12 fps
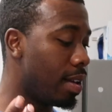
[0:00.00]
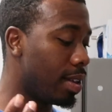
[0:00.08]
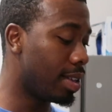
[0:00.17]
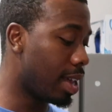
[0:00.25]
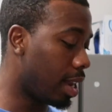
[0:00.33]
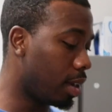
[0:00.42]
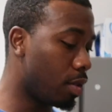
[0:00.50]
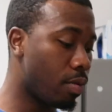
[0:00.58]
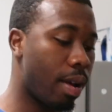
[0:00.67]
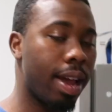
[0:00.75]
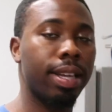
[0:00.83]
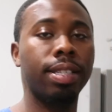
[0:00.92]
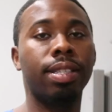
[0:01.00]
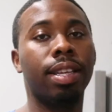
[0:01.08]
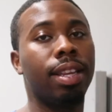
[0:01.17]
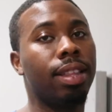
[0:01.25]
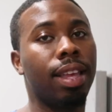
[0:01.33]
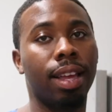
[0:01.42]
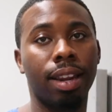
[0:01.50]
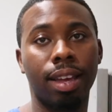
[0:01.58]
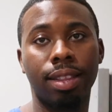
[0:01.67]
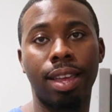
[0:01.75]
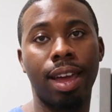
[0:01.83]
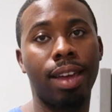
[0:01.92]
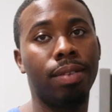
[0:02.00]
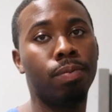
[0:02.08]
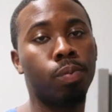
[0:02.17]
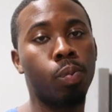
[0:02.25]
yellow rice, anything like that,